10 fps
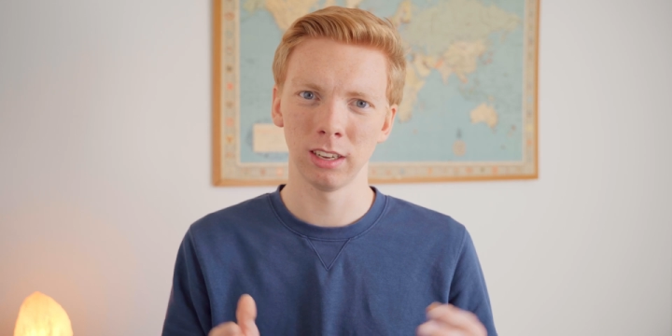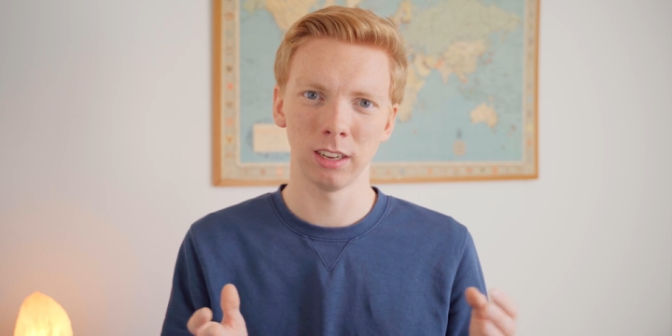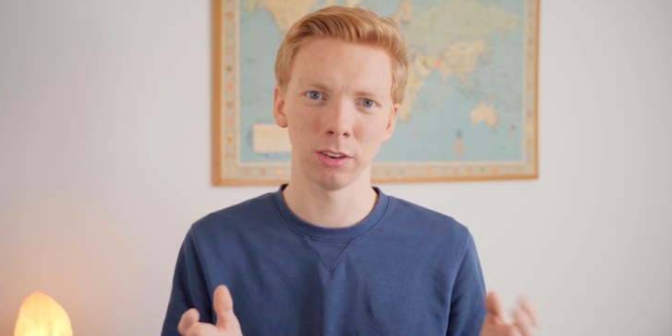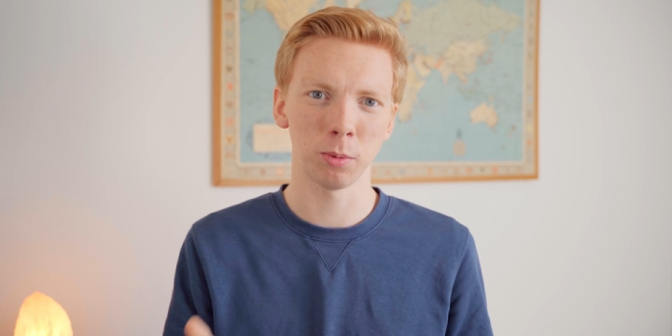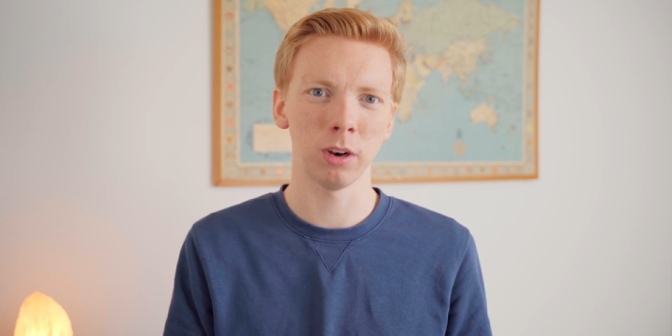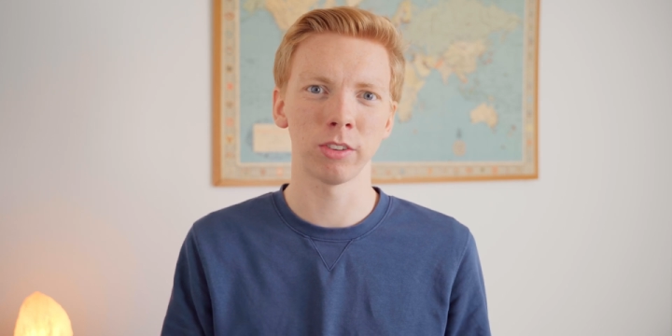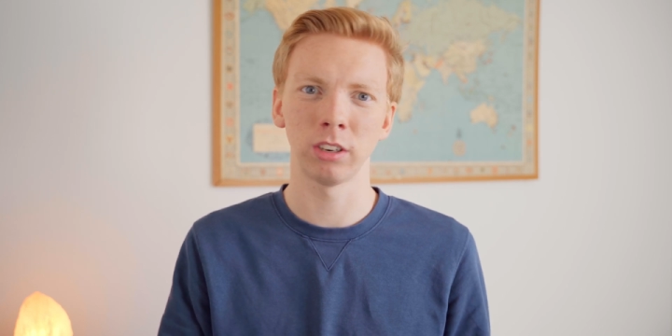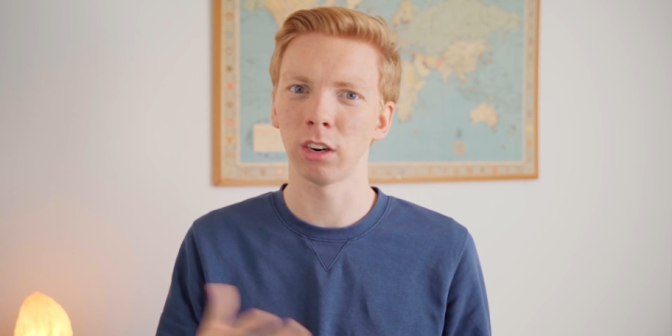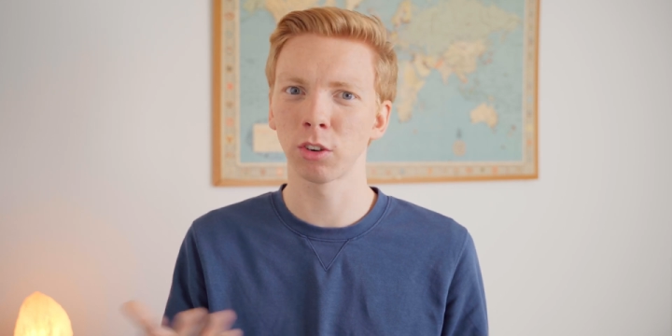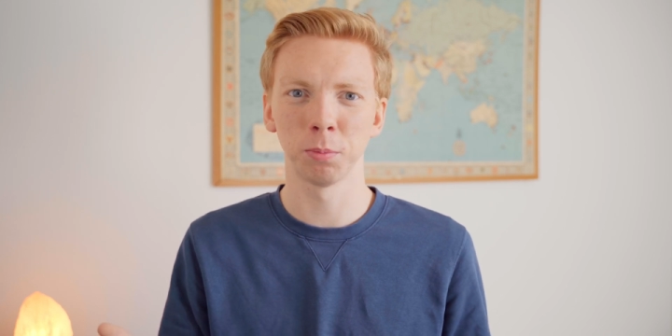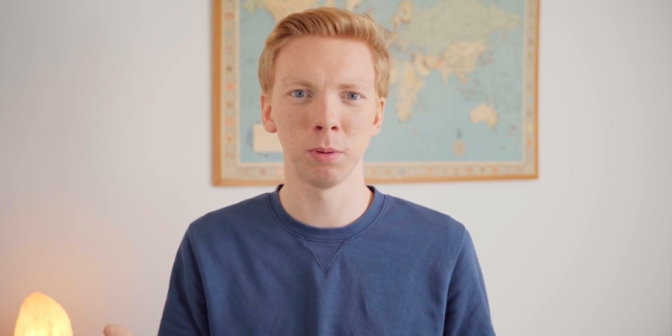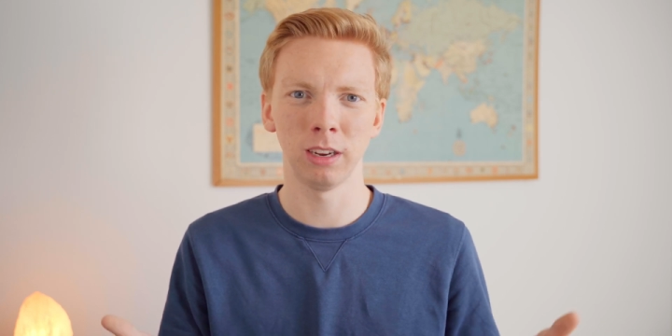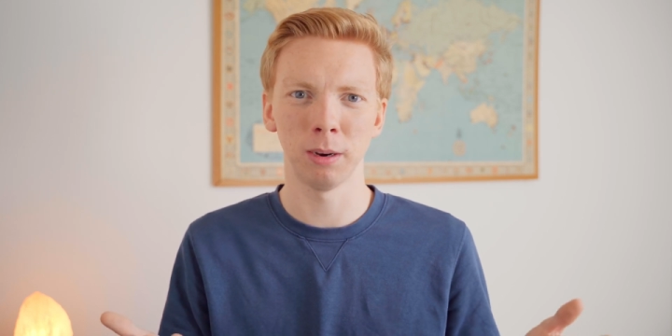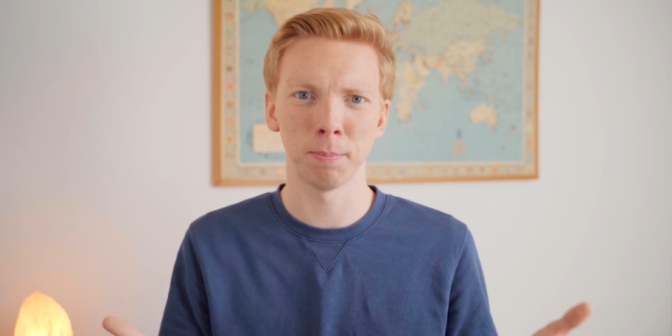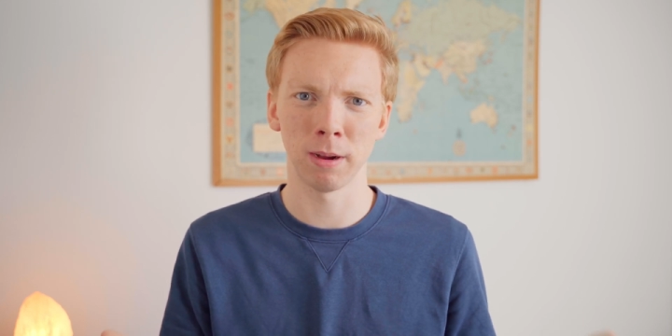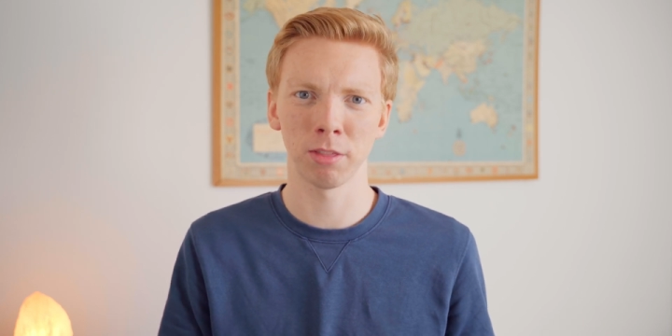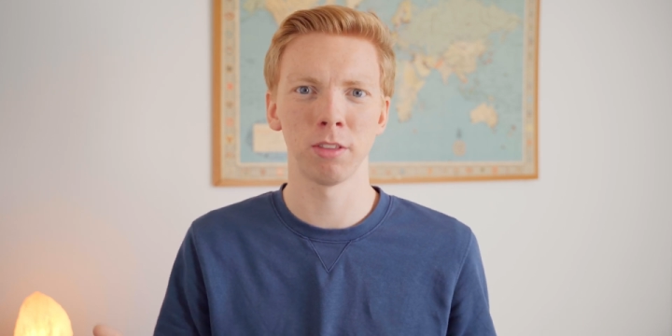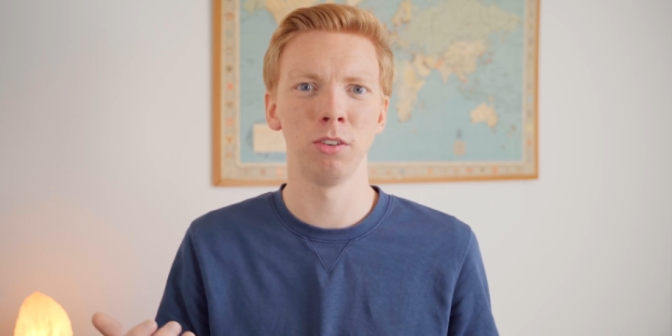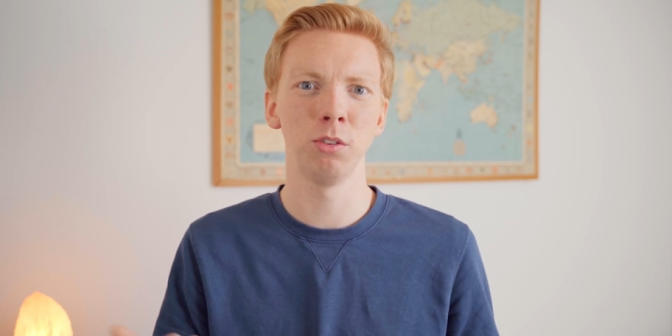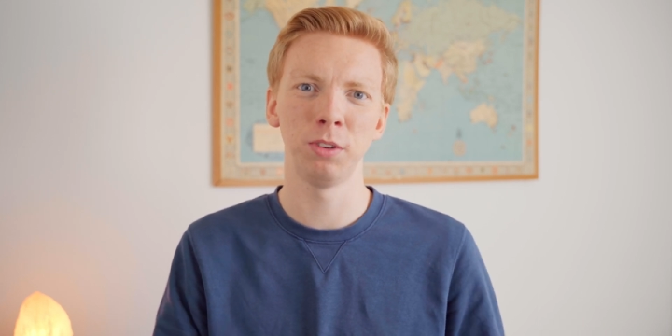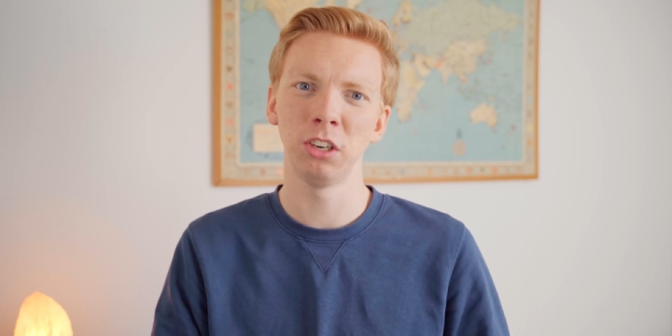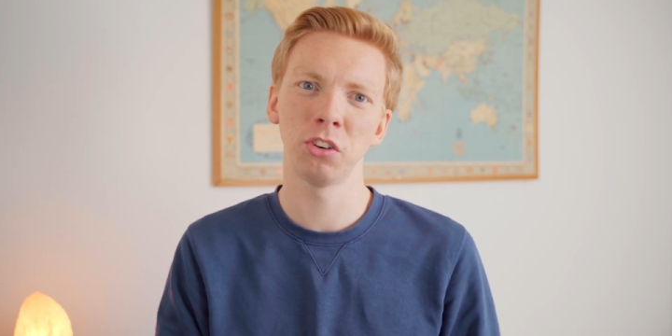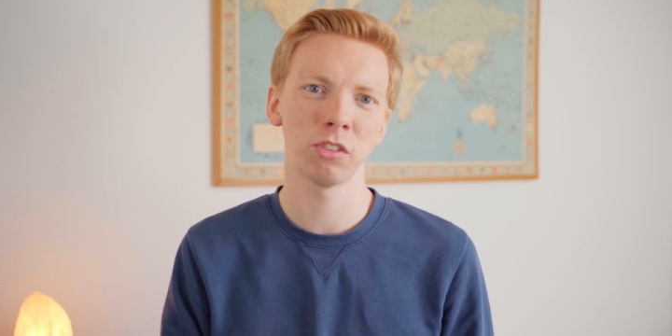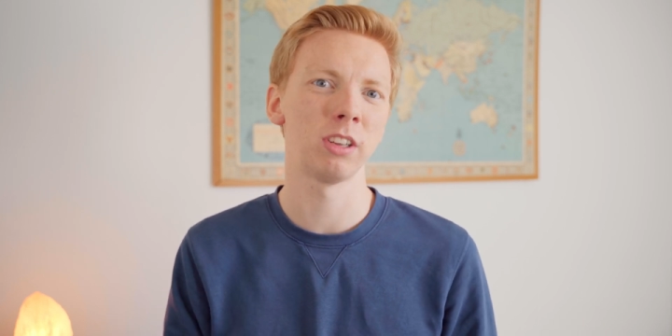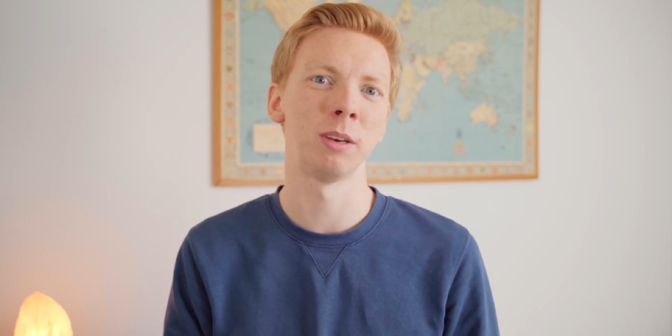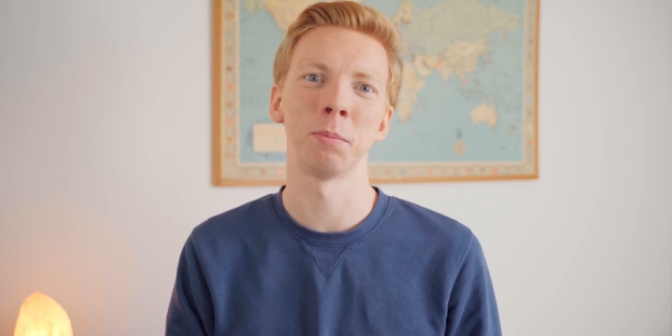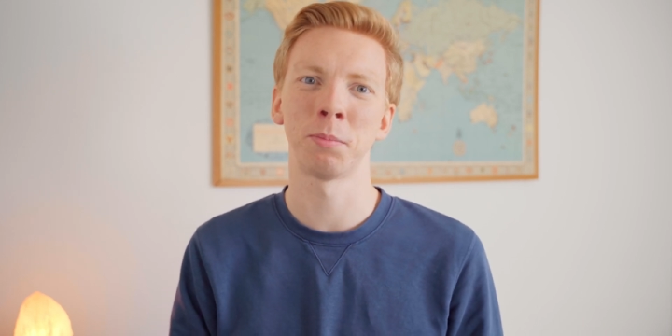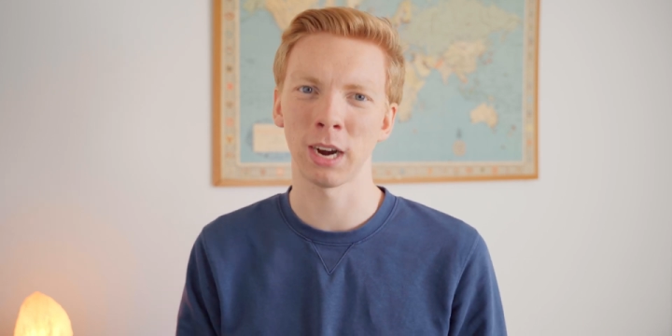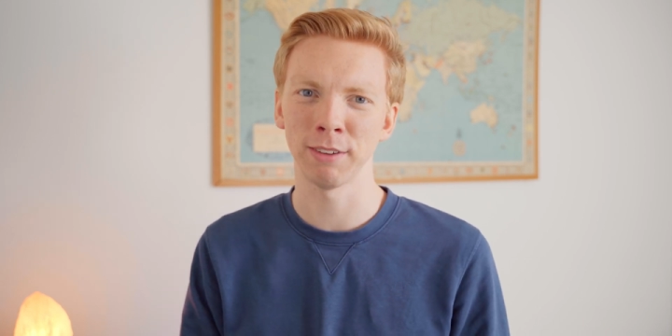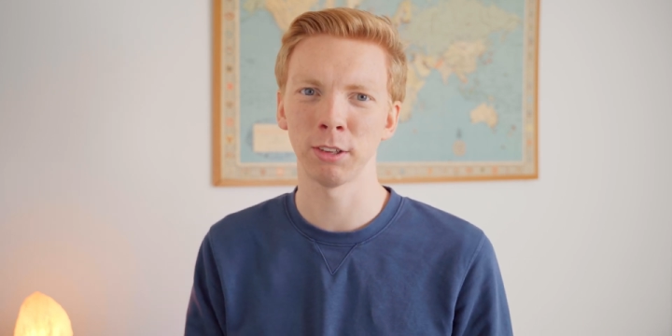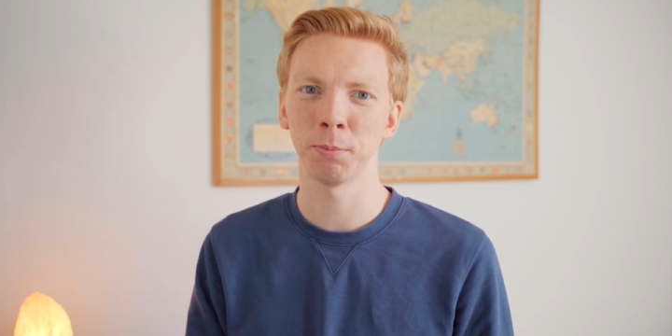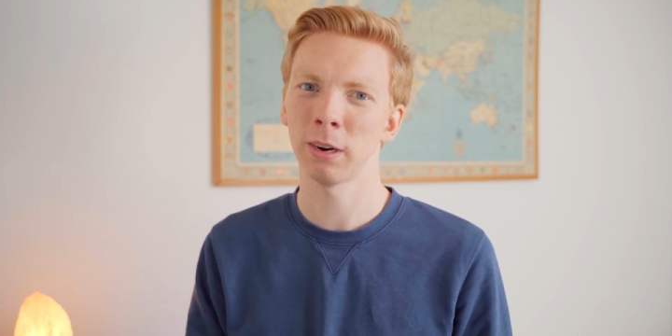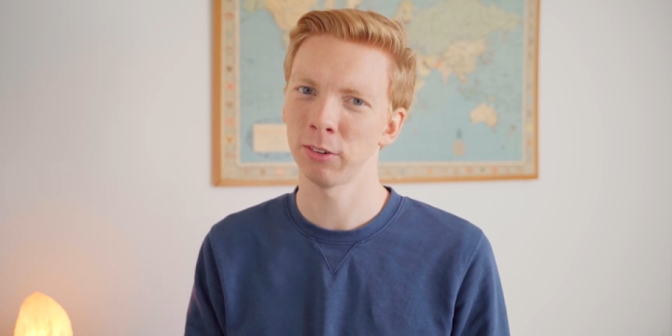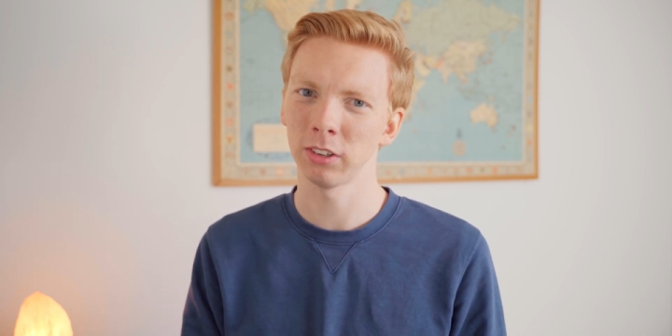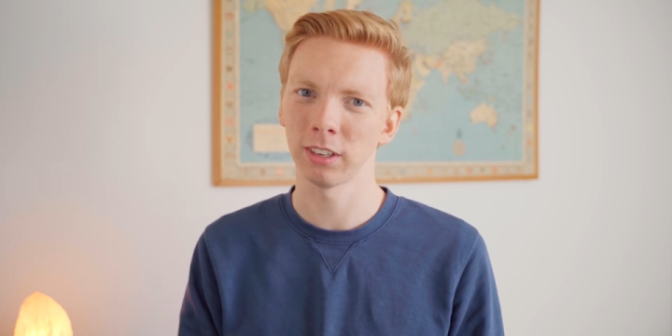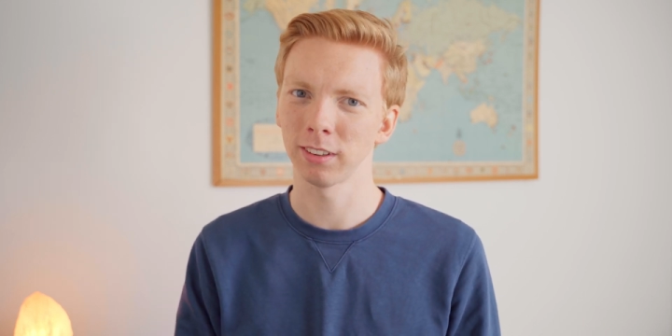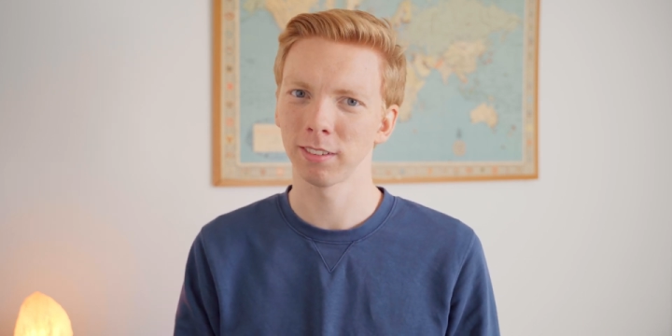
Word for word: as well as I don't complain about the new features in private browsing.